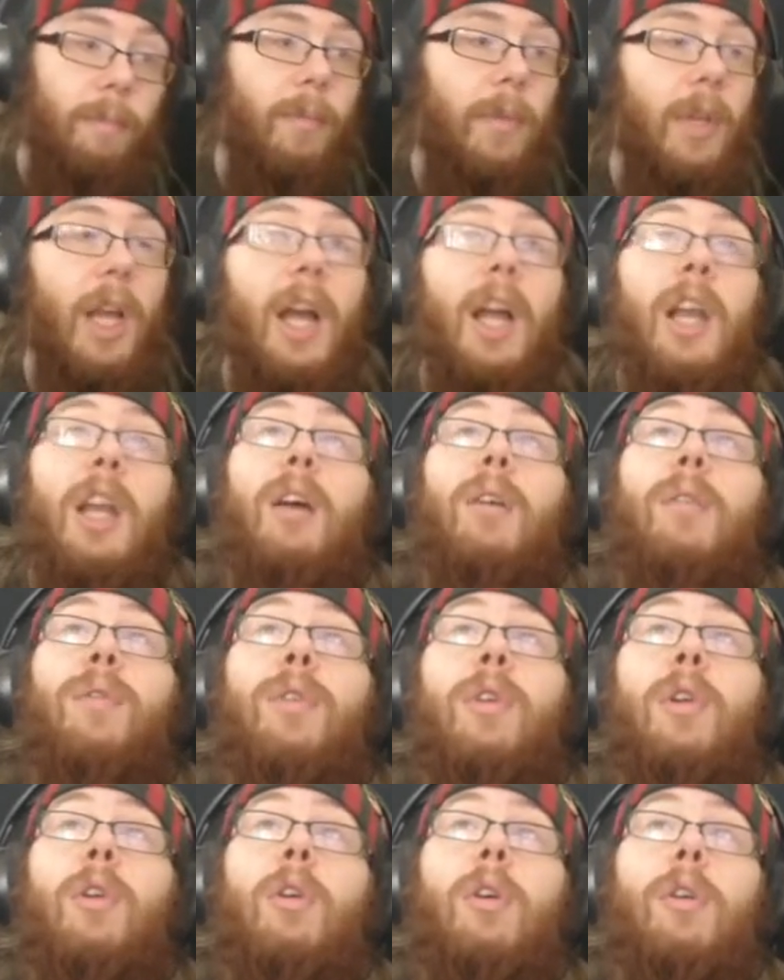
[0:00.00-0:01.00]
I love the
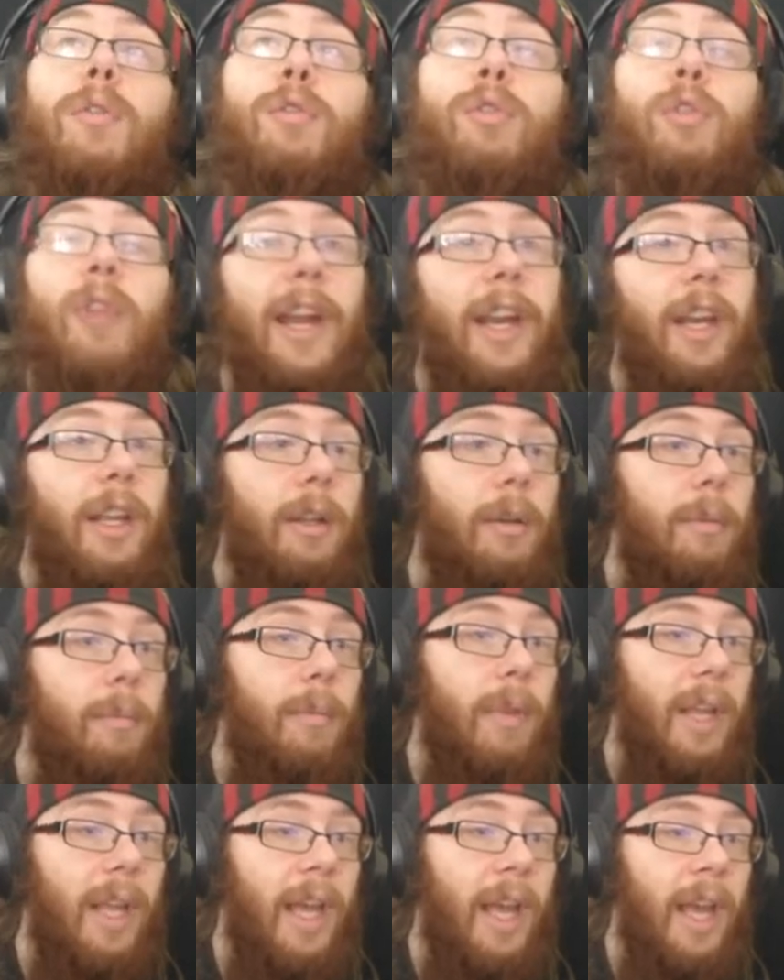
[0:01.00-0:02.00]
look of granite,
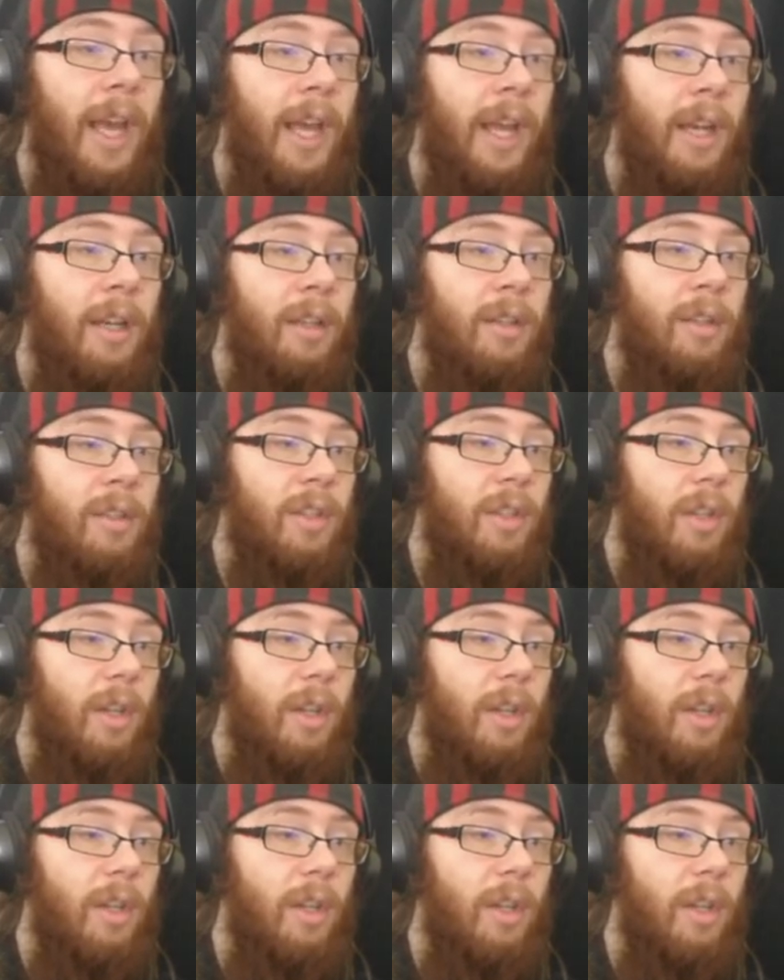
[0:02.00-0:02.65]
and